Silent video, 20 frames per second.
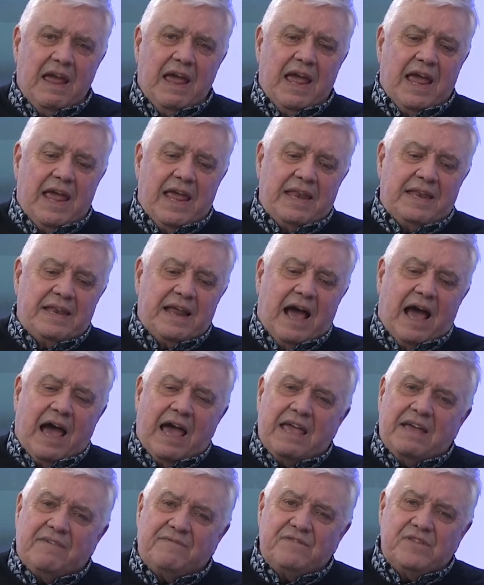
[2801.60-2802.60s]
And
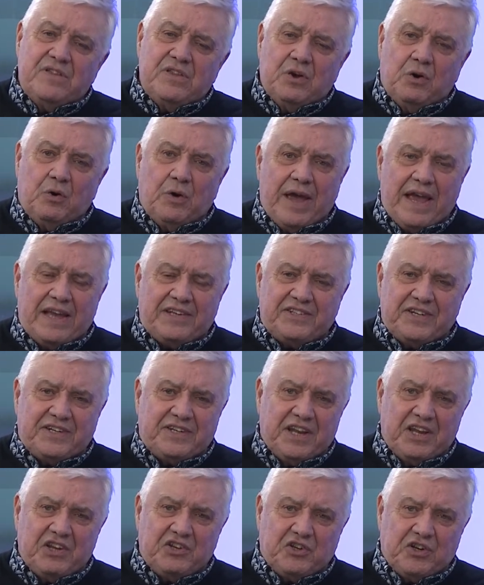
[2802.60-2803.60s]
I have no
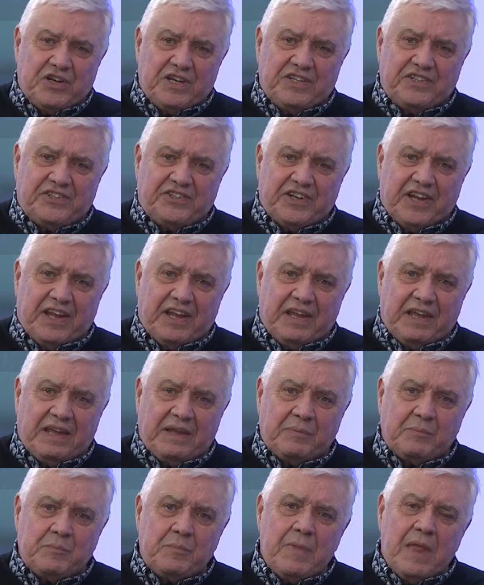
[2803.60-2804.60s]
hesitation in
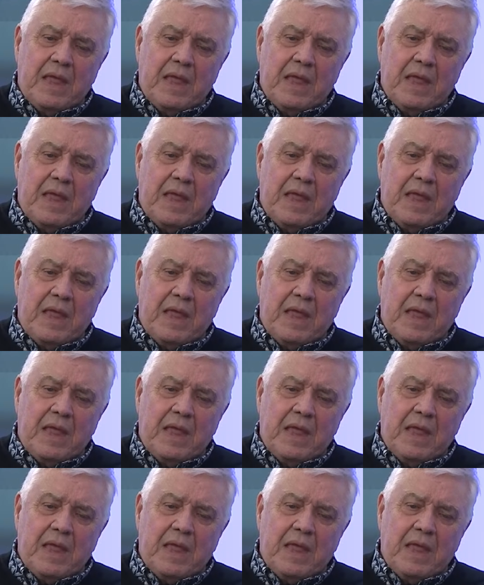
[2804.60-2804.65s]
saying